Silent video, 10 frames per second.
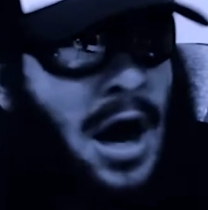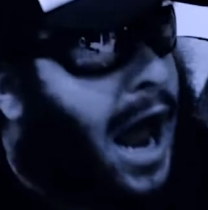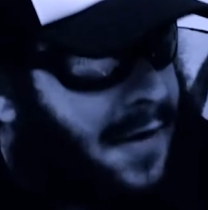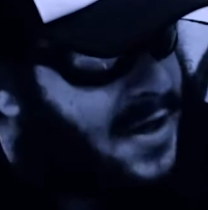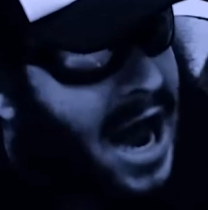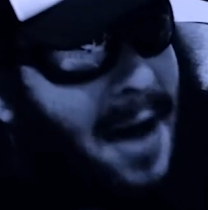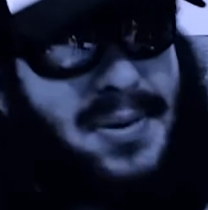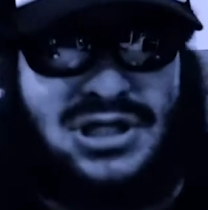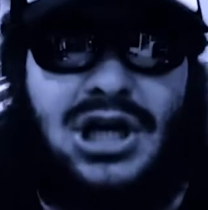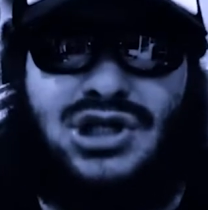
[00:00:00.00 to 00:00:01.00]
And the
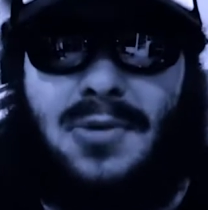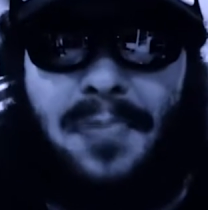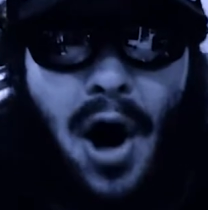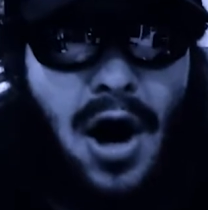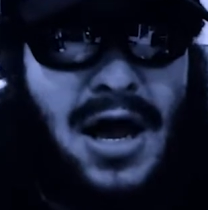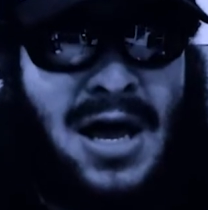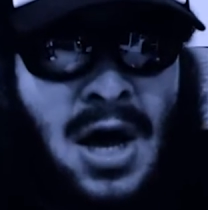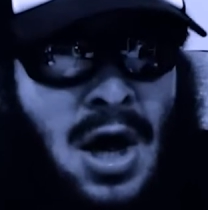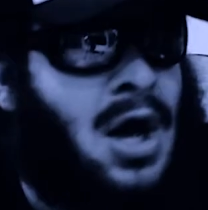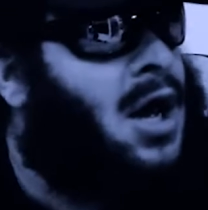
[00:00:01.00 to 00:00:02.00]
opposition party
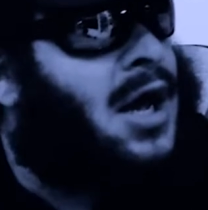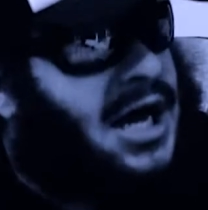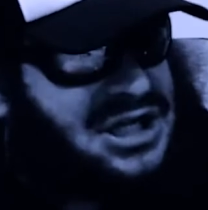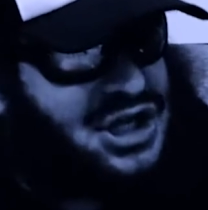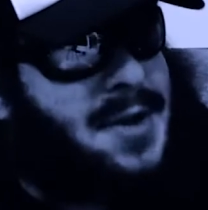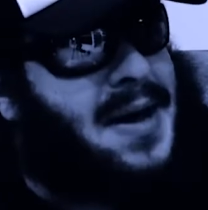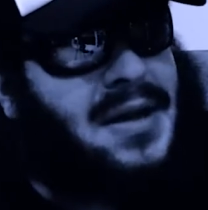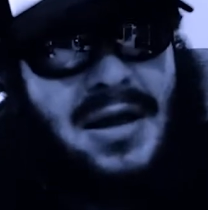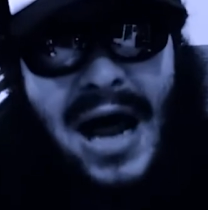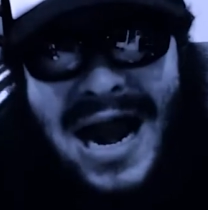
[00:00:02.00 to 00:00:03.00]
is
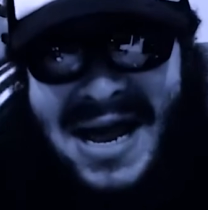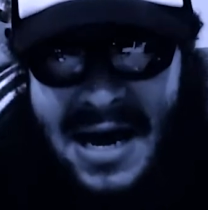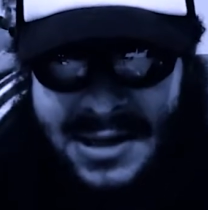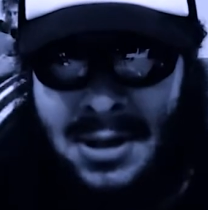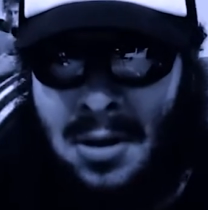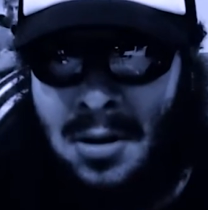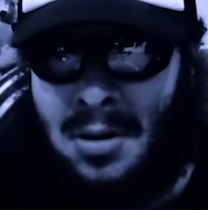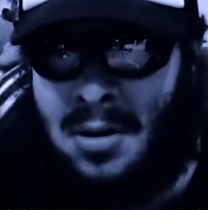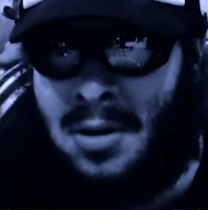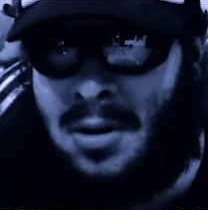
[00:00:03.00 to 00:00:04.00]
seemingly letting it.
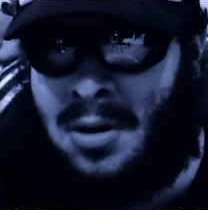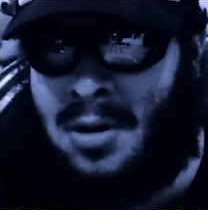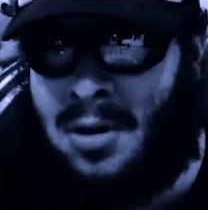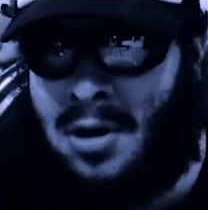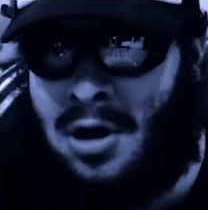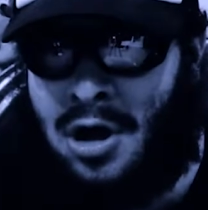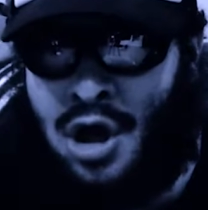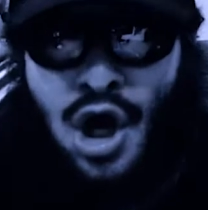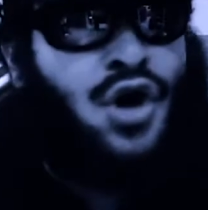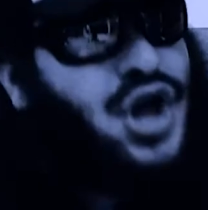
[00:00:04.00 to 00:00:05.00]

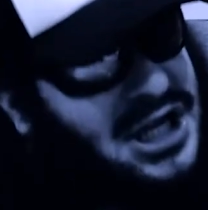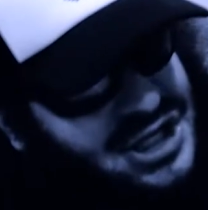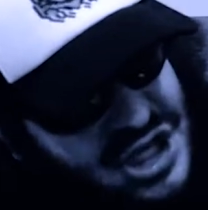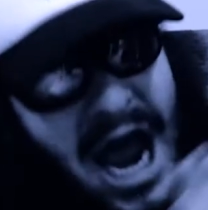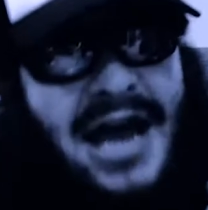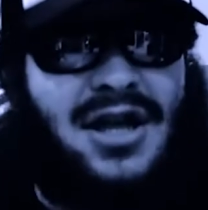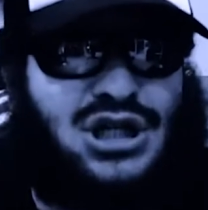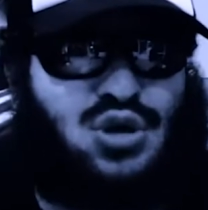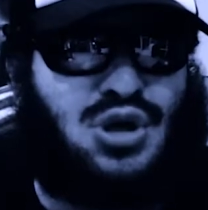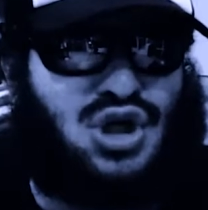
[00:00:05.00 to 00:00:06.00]
The day
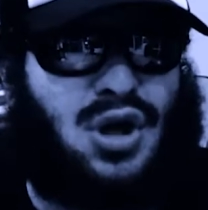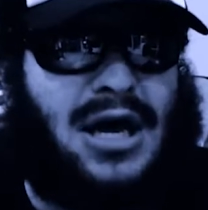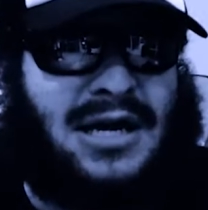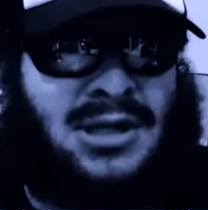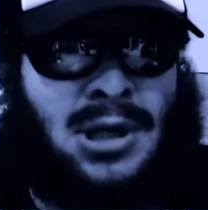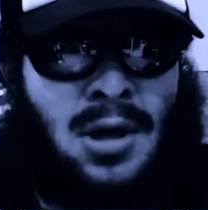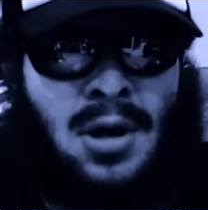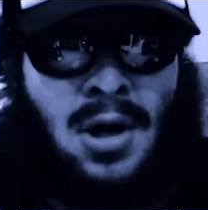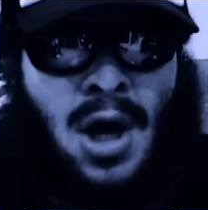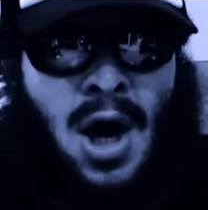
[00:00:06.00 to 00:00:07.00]
this was leaked,
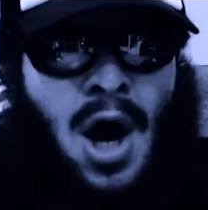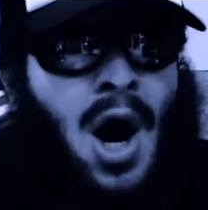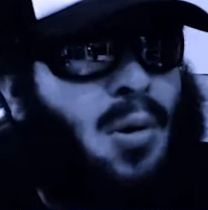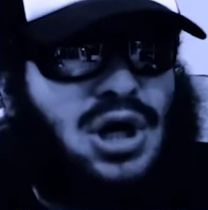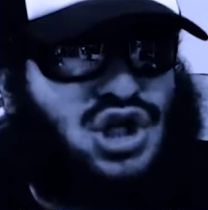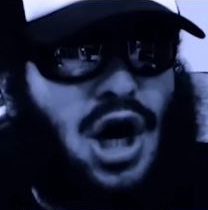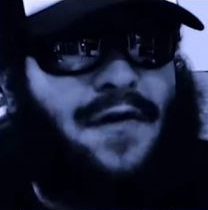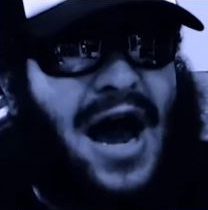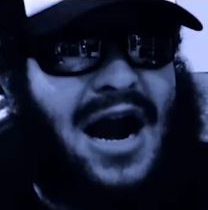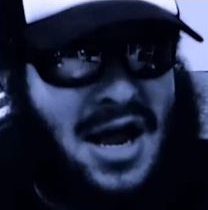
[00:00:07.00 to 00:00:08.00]
we should
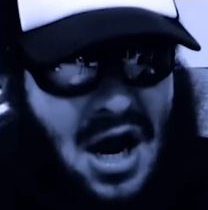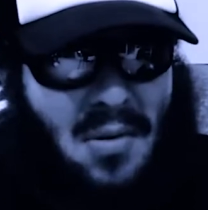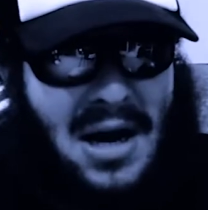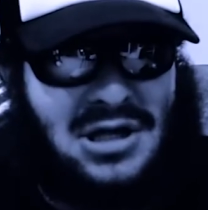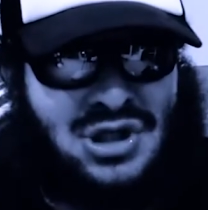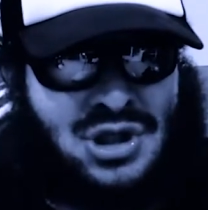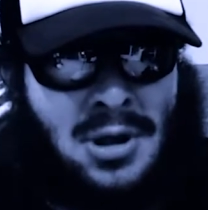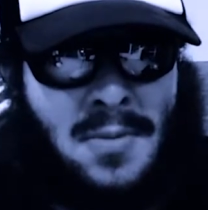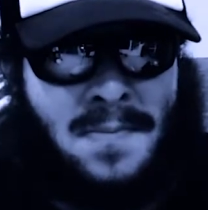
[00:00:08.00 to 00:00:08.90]
have had hearings.